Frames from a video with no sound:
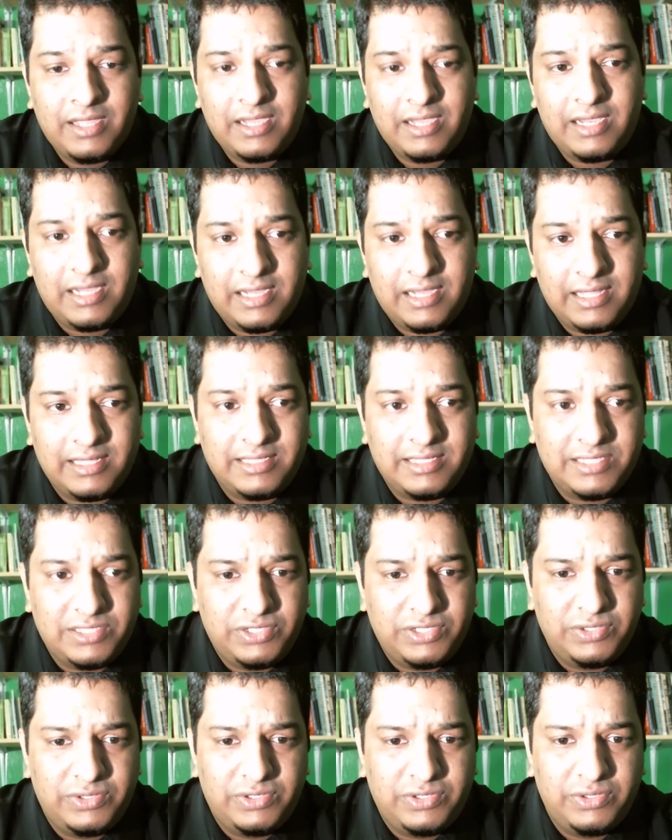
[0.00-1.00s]
And this is
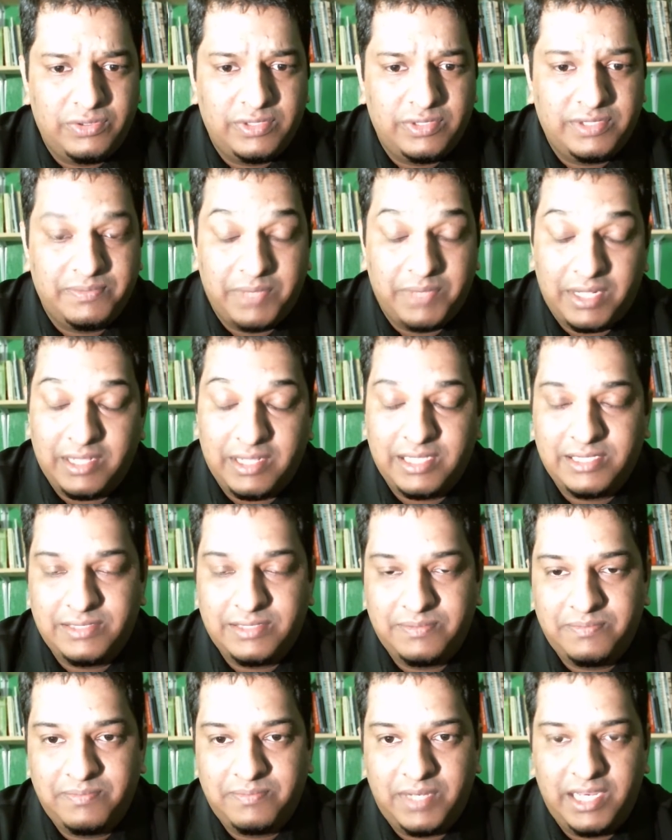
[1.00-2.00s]
due to it's well,
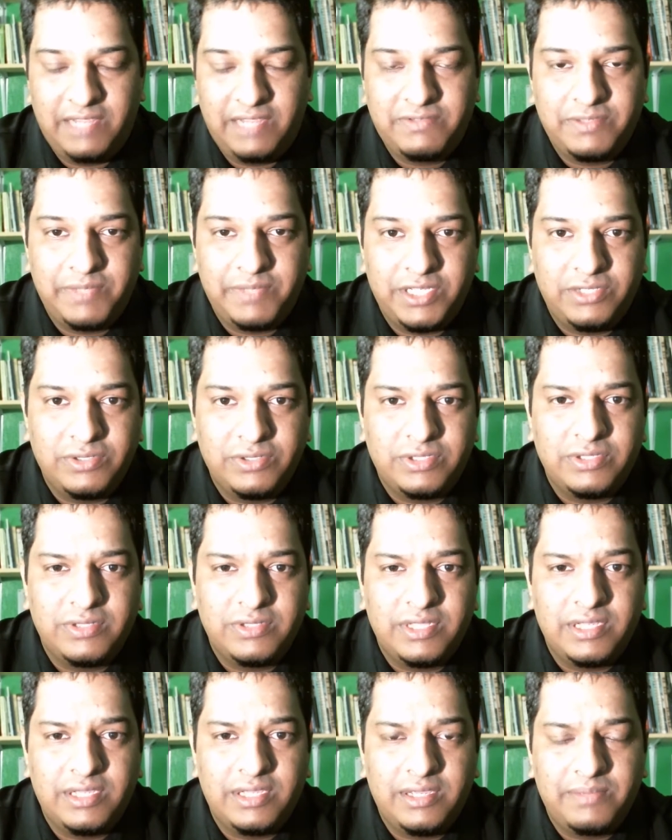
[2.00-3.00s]
it's believed to be due to
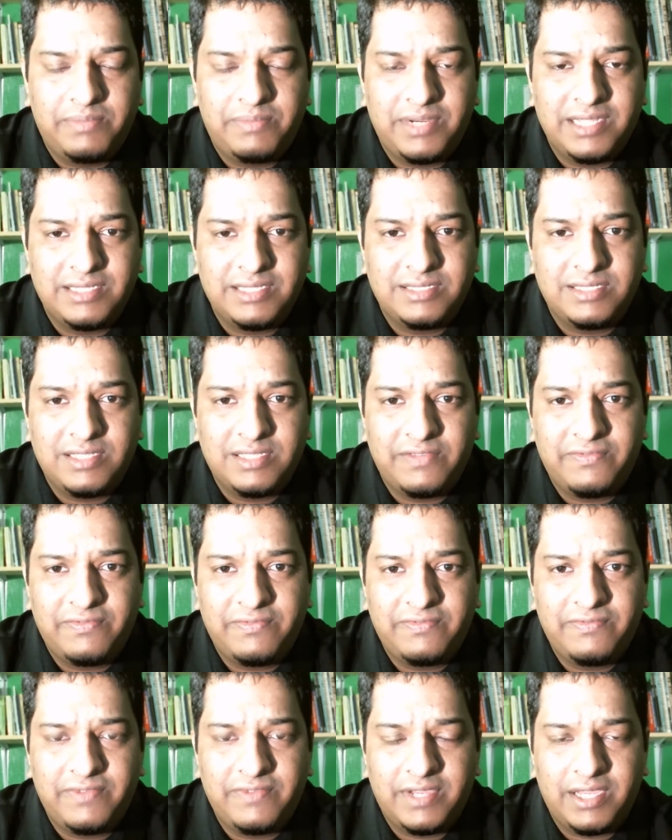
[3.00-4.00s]
the presence of
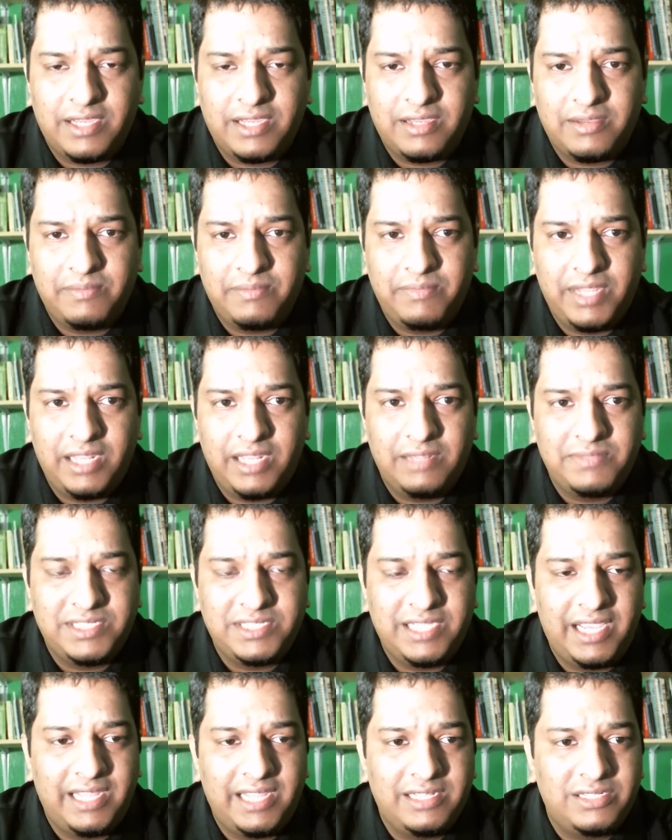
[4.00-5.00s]
medium
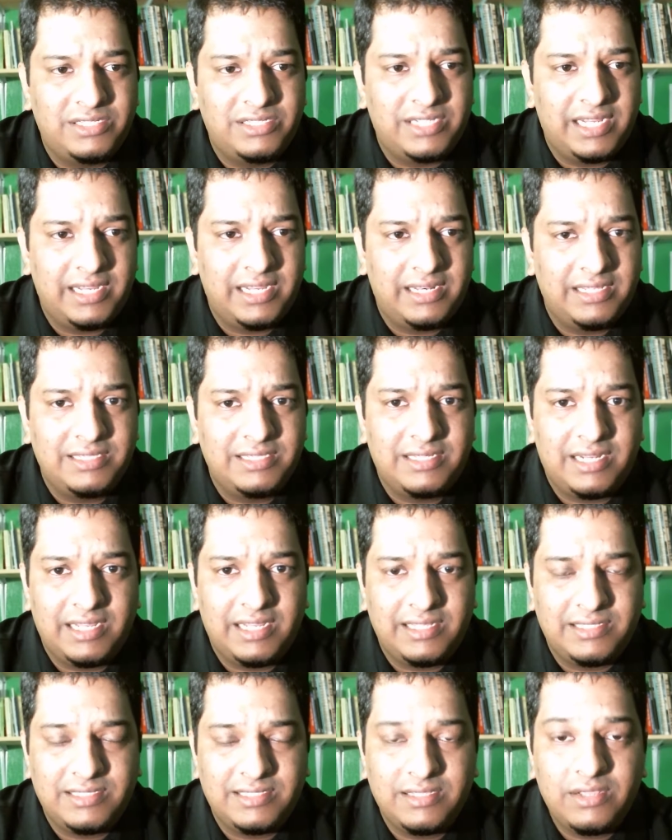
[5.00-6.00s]
chain
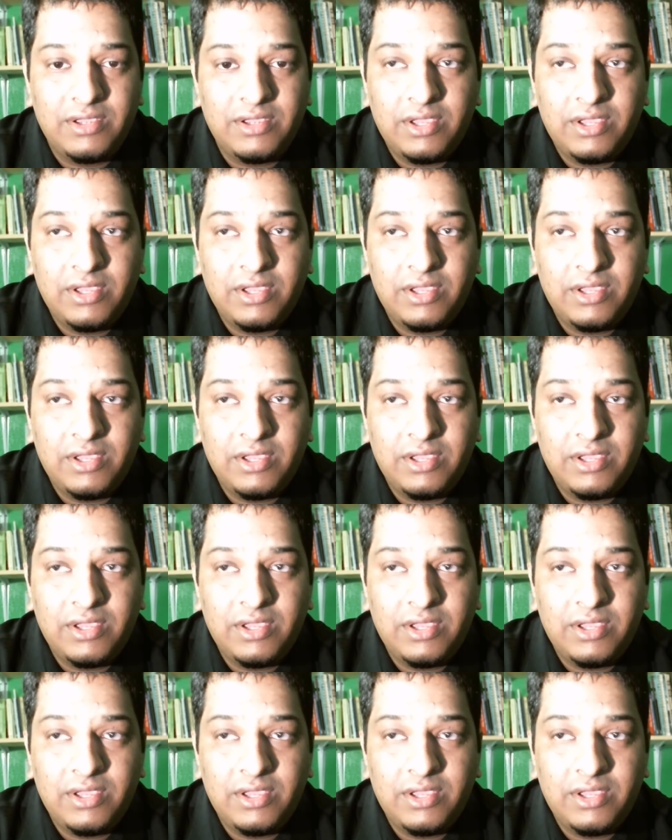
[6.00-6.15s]
triglycerides.